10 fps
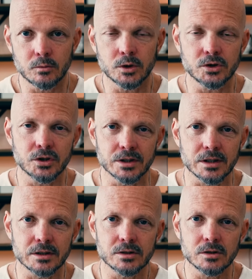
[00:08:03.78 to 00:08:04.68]
which is
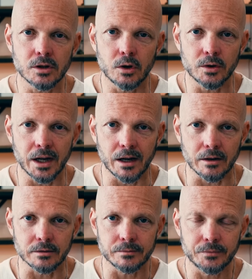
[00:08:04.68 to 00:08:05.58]
slow
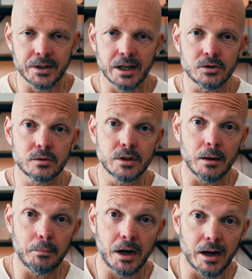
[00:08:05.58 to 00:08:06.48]
down. Yes, you've
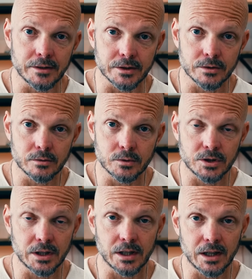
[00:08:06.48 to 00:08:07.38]
got pauses, which
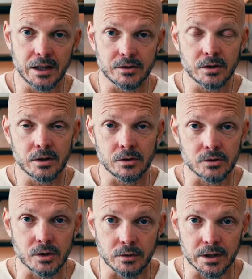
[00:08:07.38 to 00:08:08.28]
indicates you're
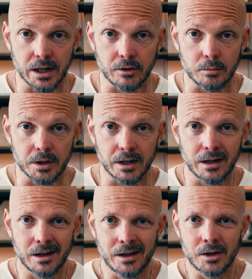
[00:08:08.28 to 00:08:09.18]
slowing down a bit,
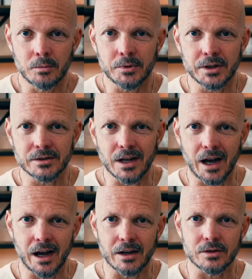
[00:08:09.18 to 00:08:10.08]
but there's
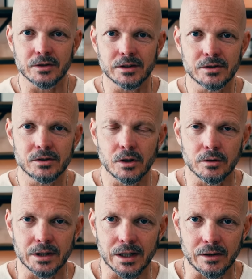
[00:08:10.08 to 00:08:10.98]
actually
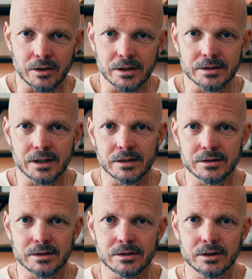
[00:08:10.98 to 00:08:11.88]
slowing down in the
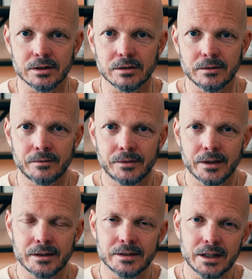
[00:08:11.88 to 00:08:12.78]
sentences too.
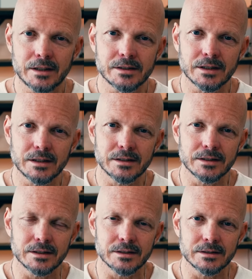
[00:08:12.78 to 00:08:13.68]
Say the
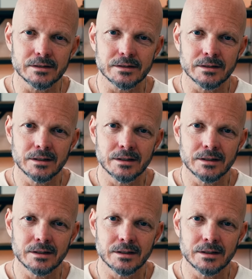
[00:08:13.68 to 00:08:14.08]
sentences